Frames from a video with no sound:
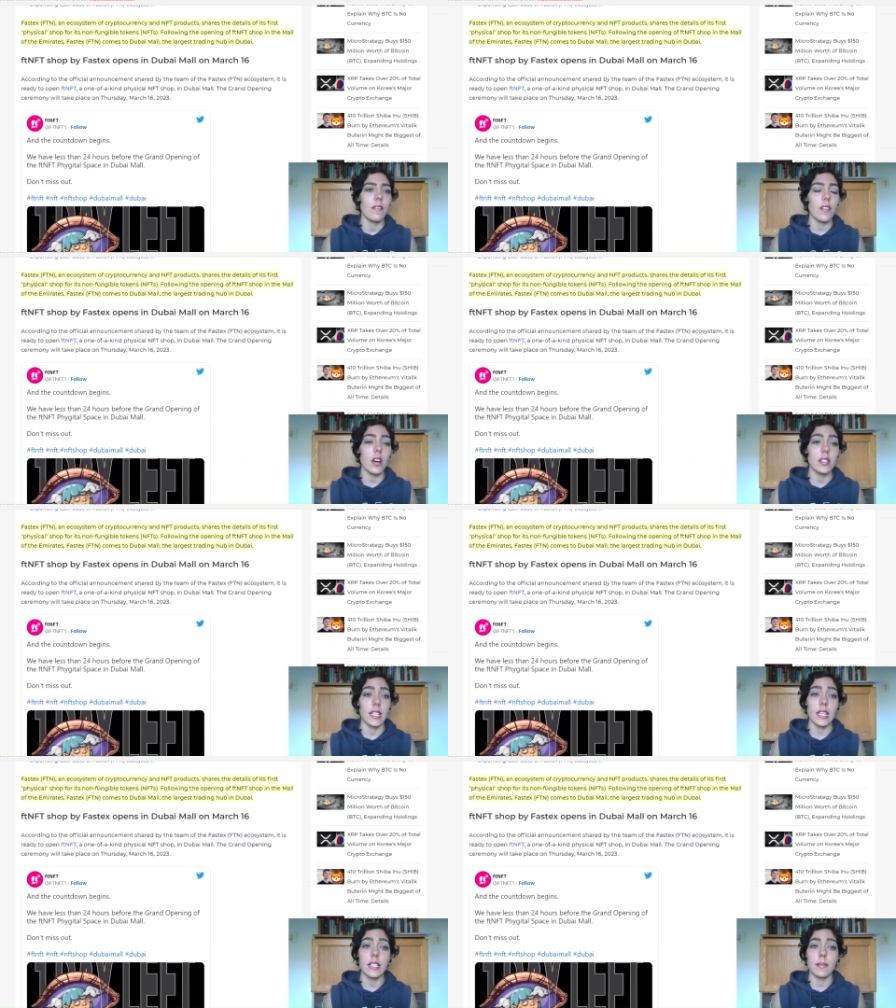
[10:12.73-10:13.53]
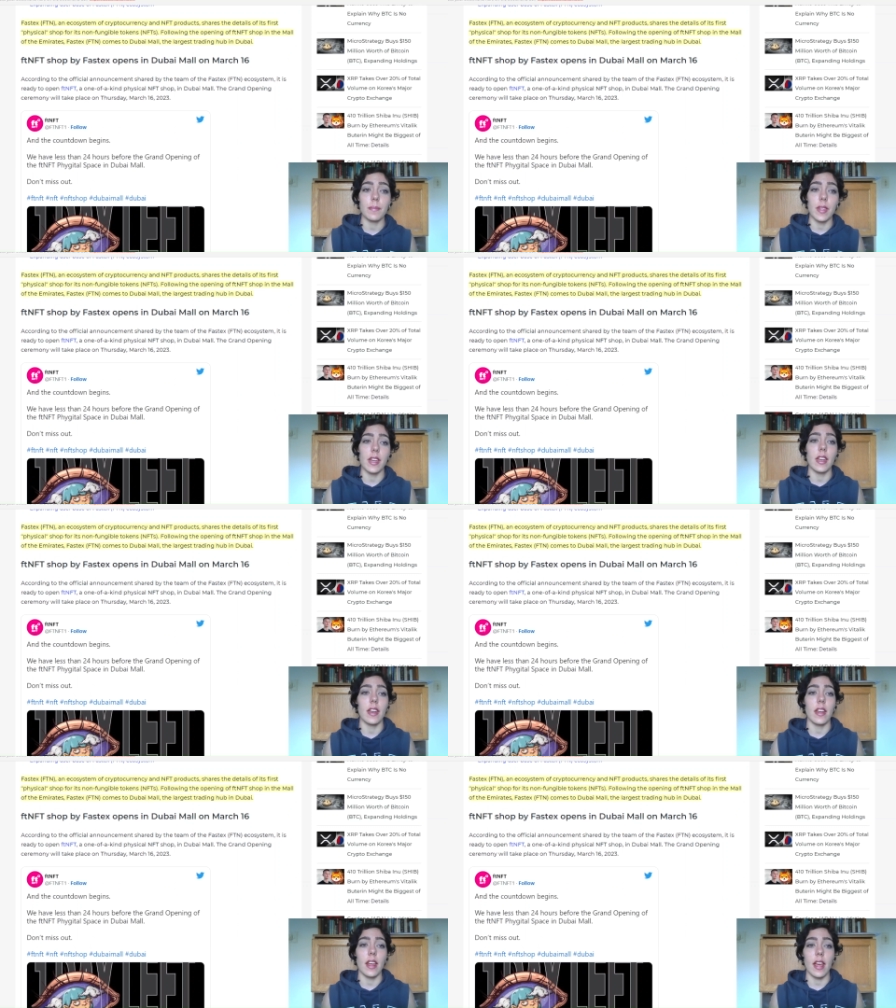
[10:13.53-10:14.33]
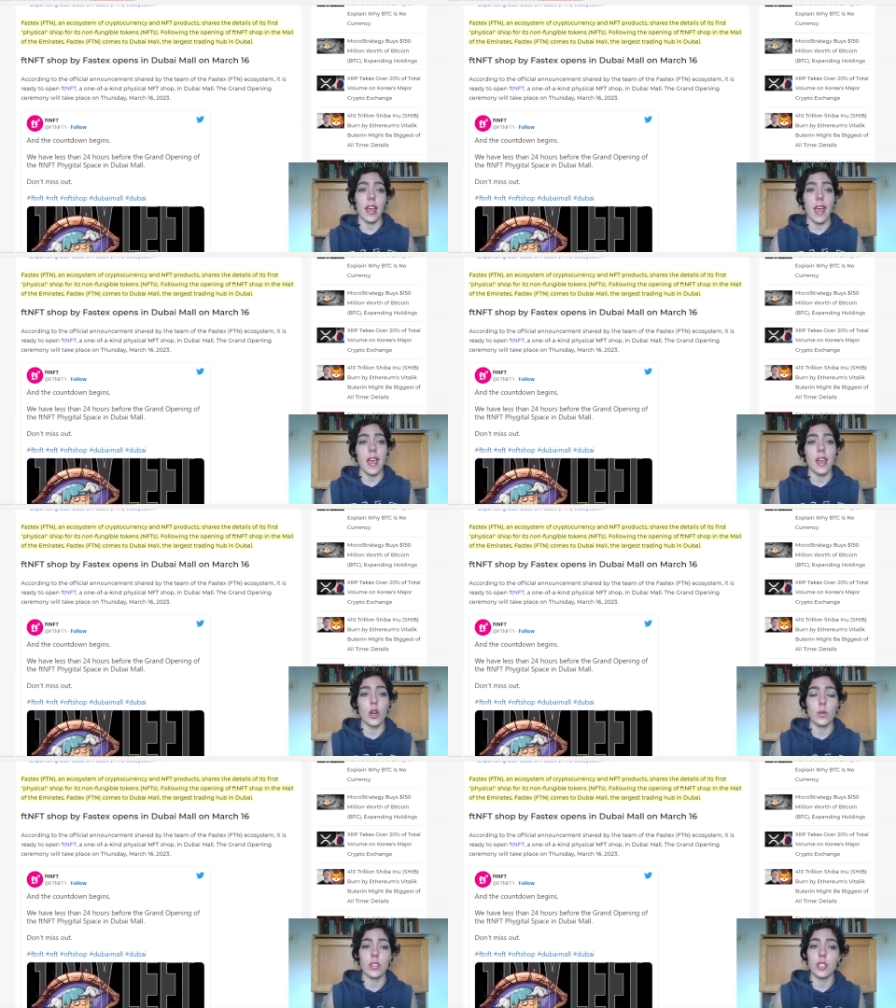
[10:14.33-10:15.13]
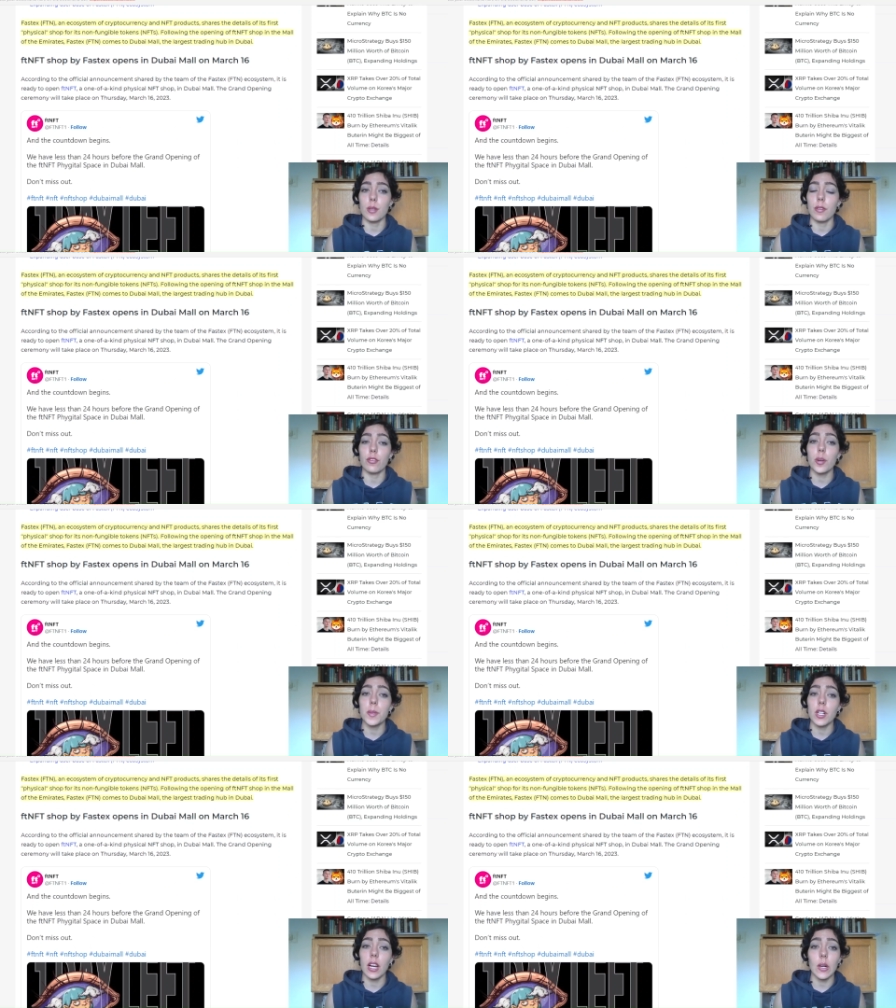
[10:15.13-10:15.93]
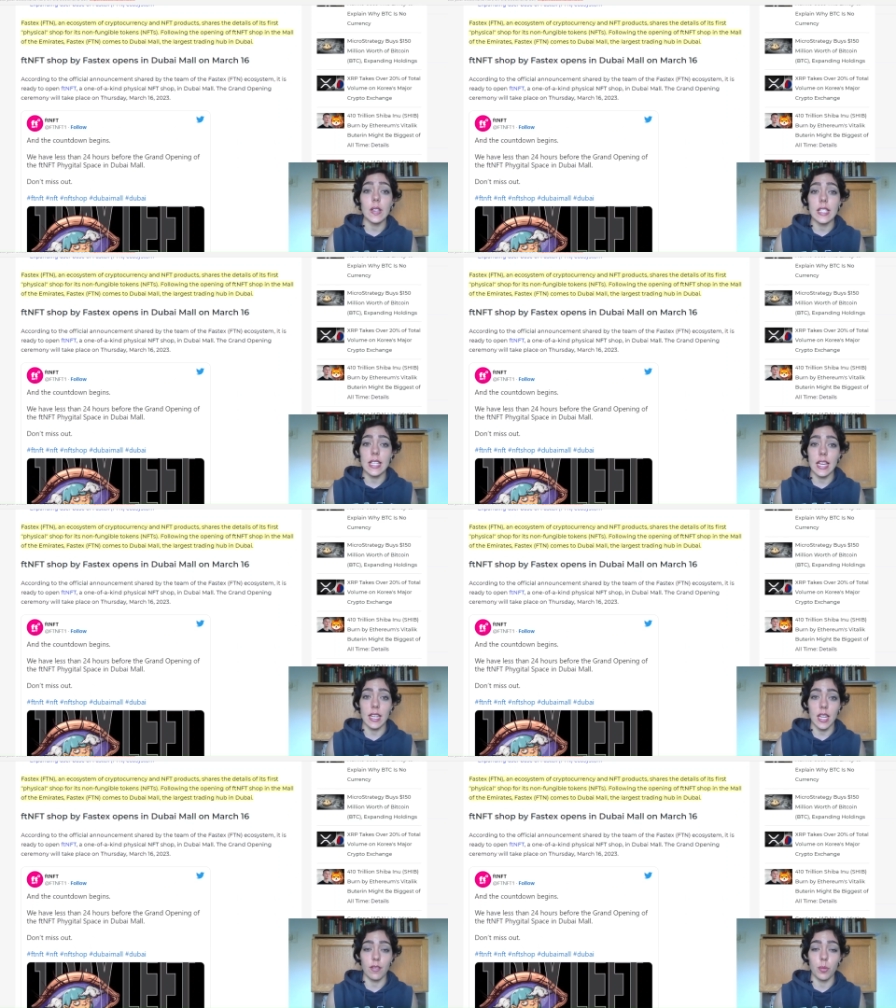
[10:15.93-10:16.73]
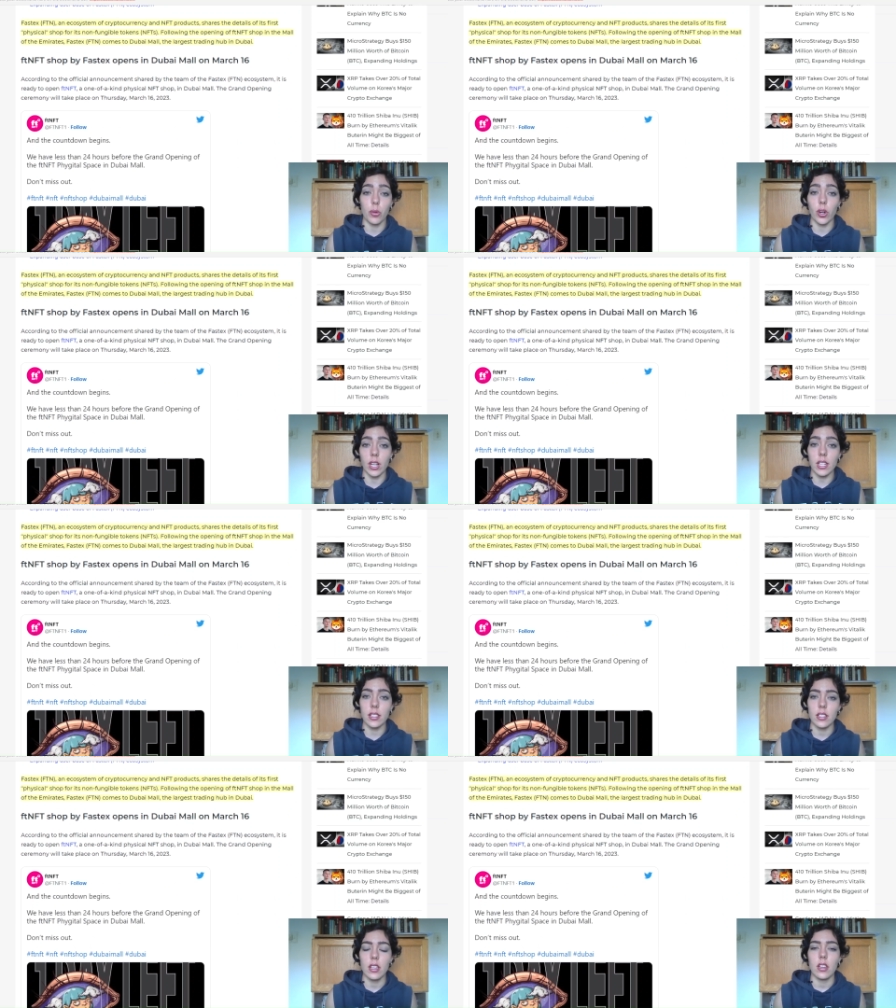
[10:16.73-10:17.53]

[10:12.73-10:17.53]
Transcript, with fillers: Fastex, an ecosystem of cryptocurrency and theft products,